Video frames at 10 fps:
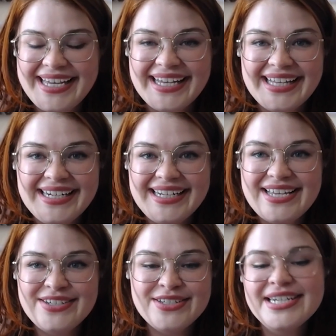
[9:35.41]
and
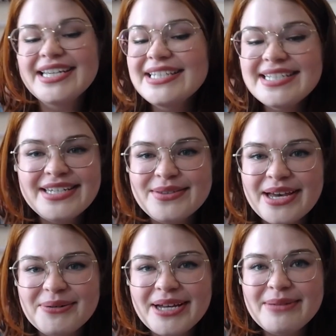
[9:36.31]
it's just going to continue
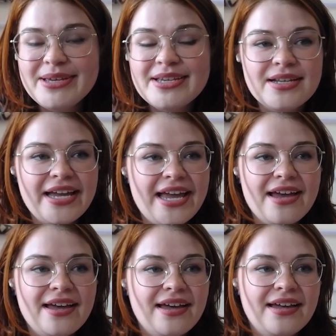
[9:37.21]
that way because
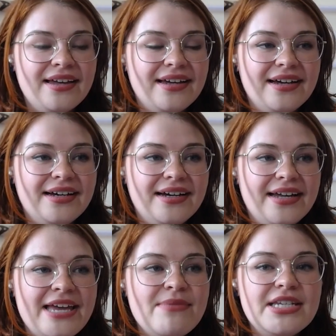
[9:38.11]

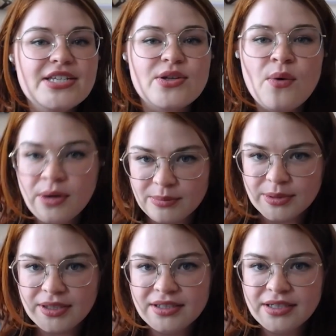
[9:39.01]
Aemond is
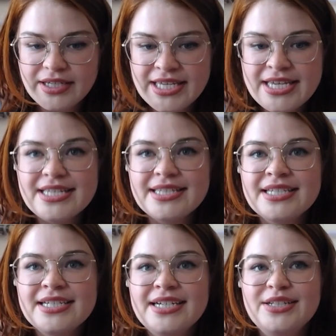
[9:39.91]
horrible. He
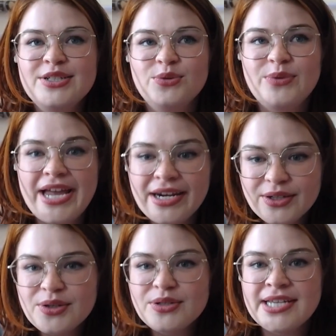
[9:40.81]
is
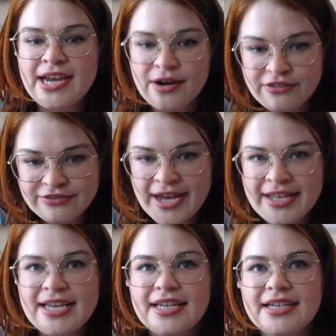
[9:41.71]
tyrannical,
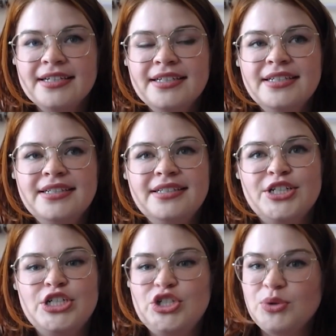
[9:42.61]
terrifying,
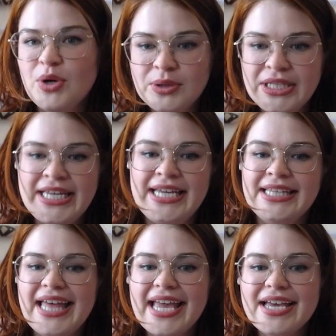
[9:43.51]

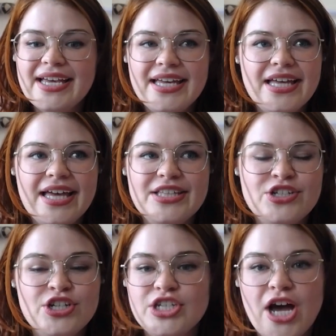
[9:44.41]
controlling. Like
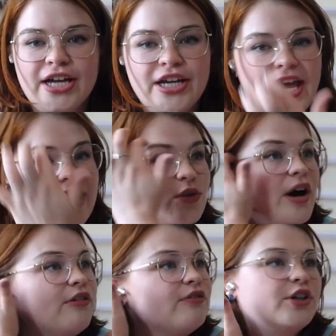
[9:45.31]
it's just not going to end
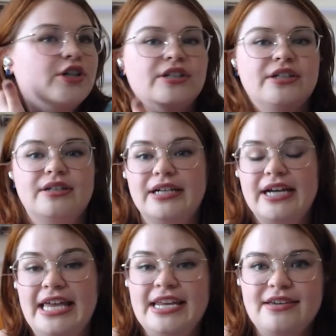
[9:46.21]
well for
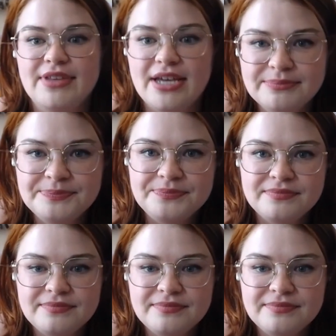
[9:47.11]
any of them.